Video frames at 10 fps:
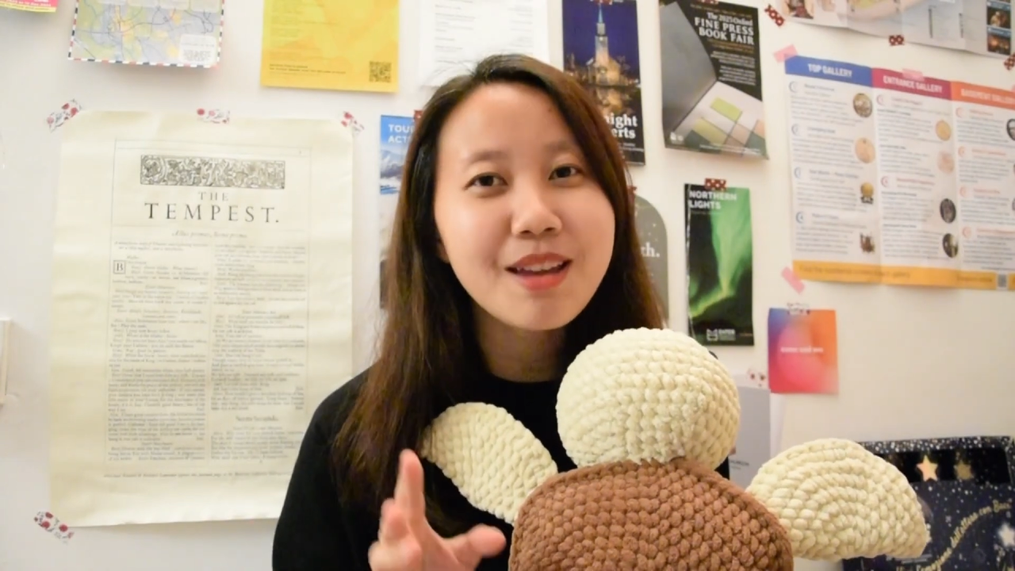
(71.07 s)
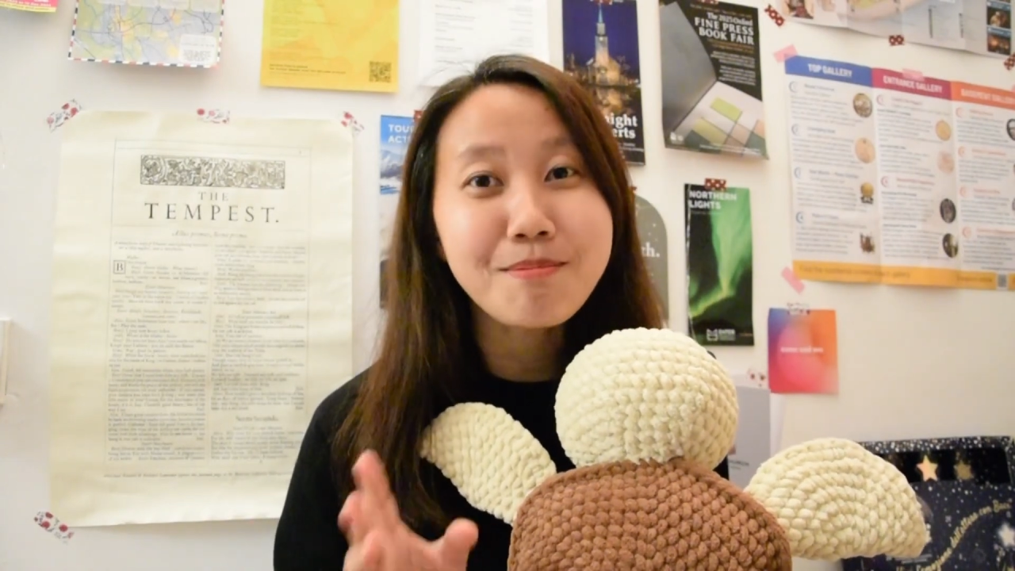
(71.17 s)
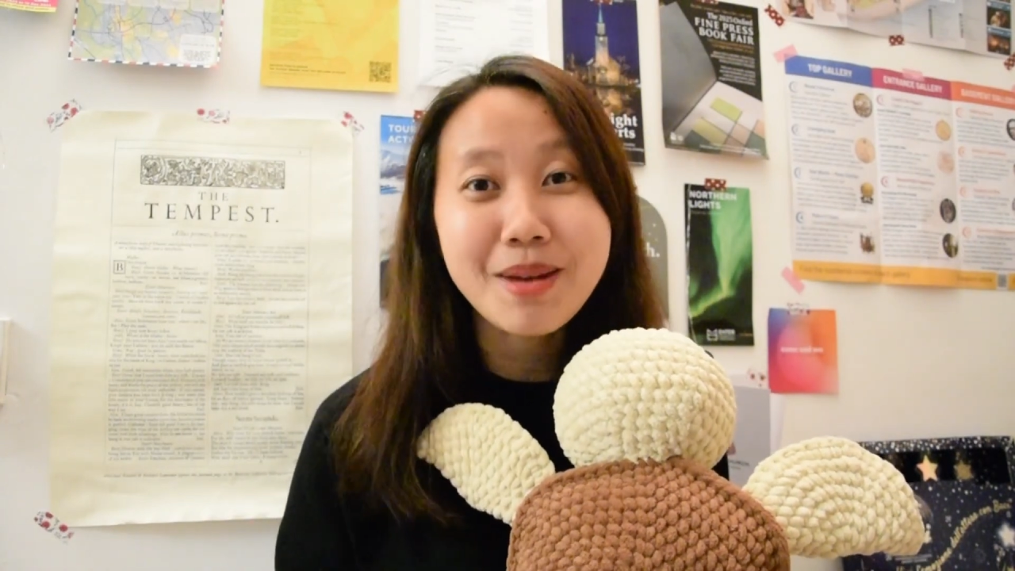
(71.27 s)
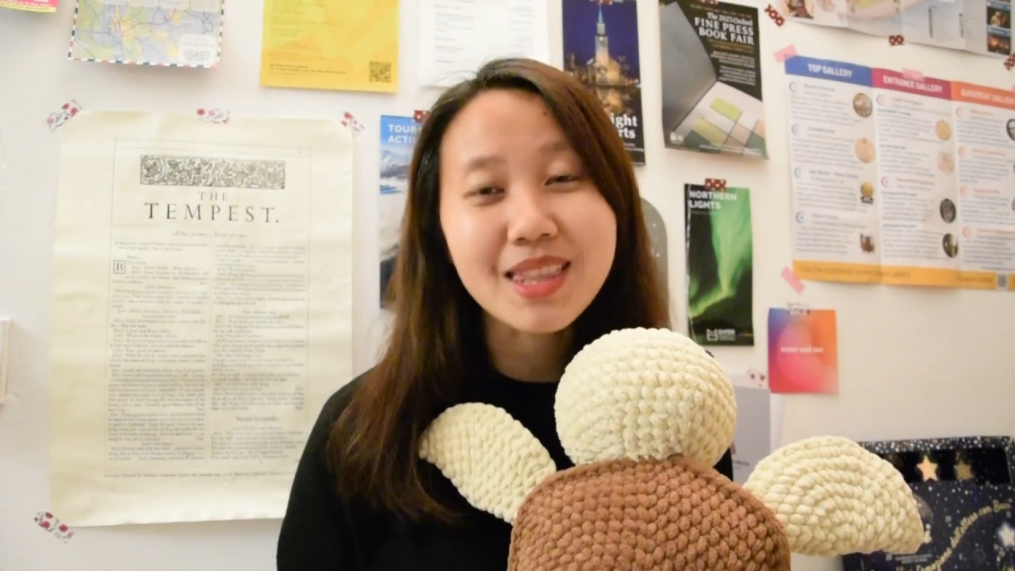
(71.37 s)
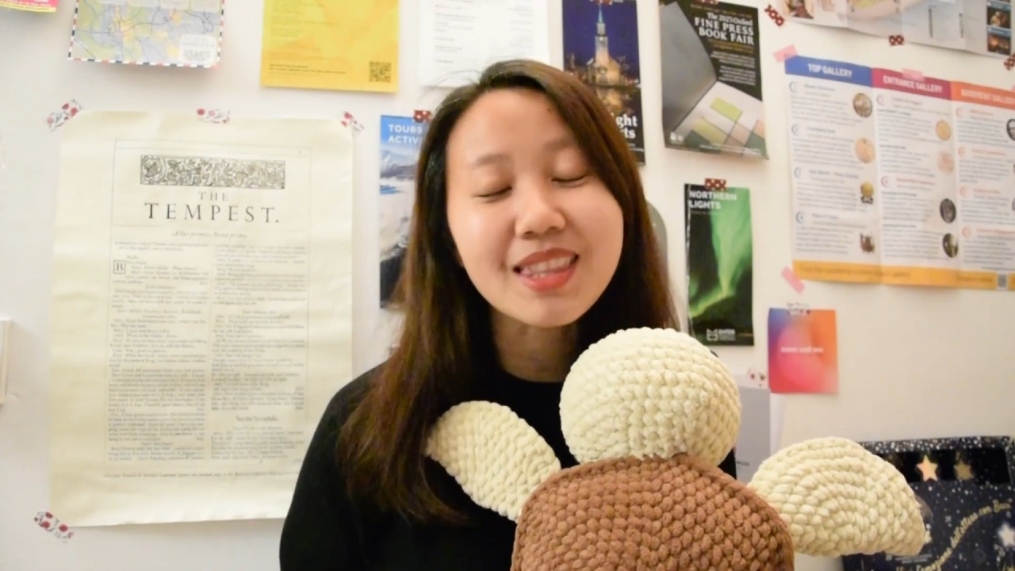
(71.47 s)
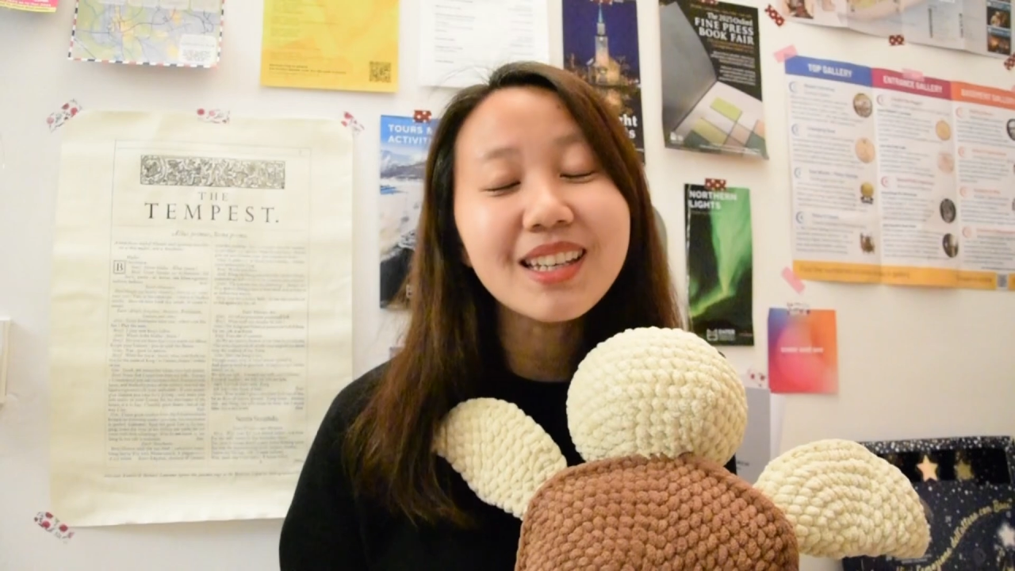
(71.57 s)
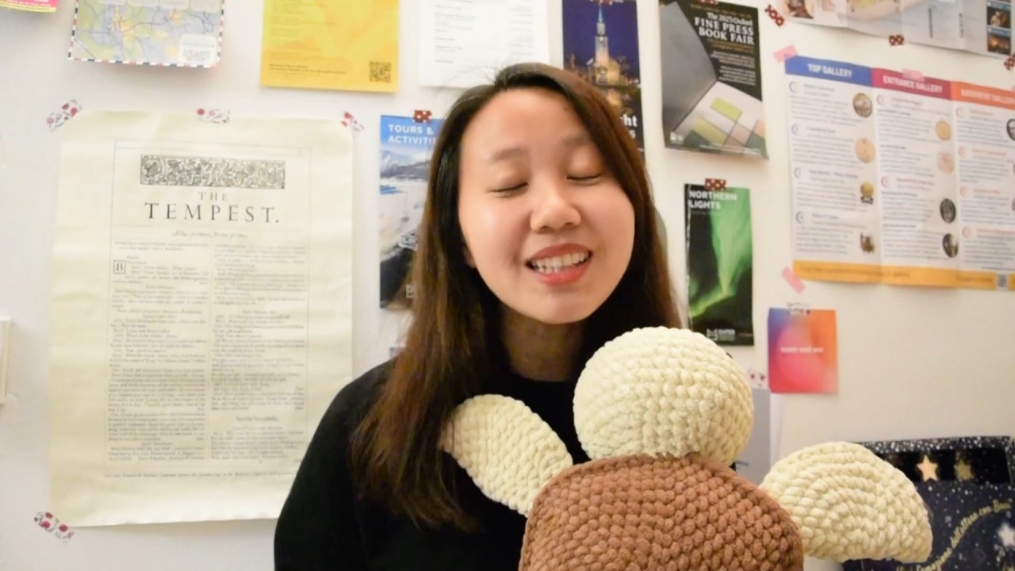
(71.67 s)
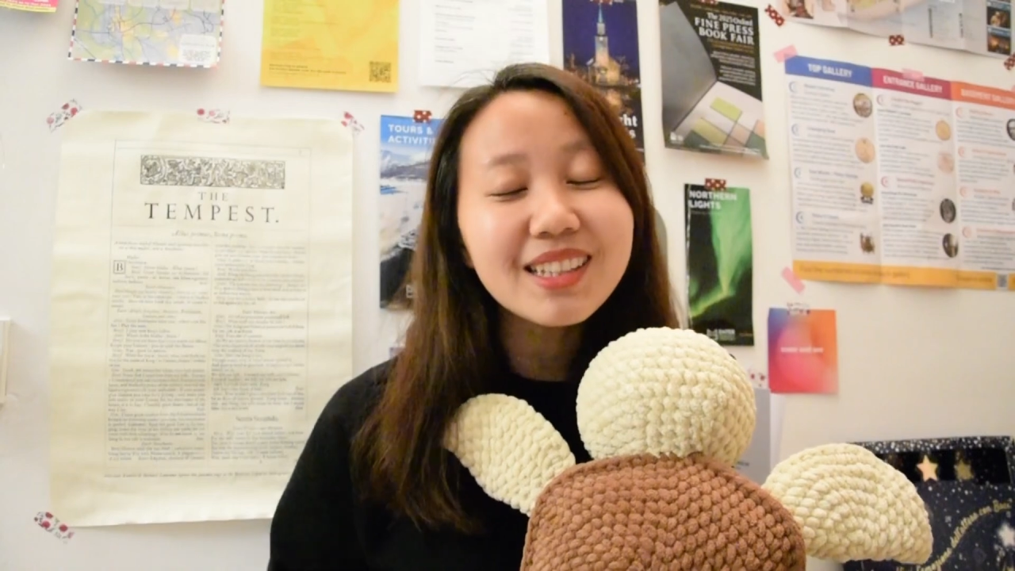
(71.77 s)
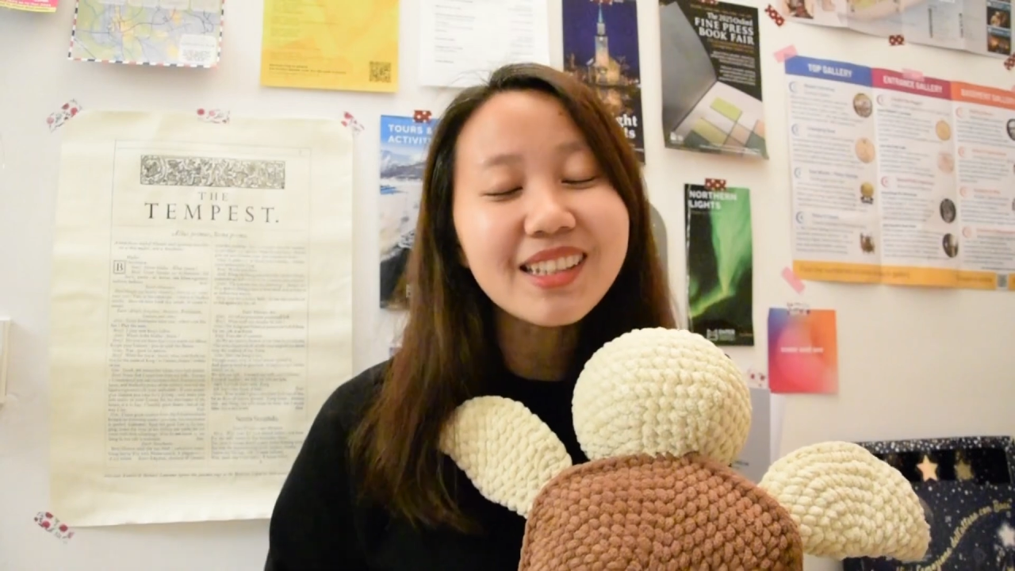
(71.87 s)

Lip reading: methods.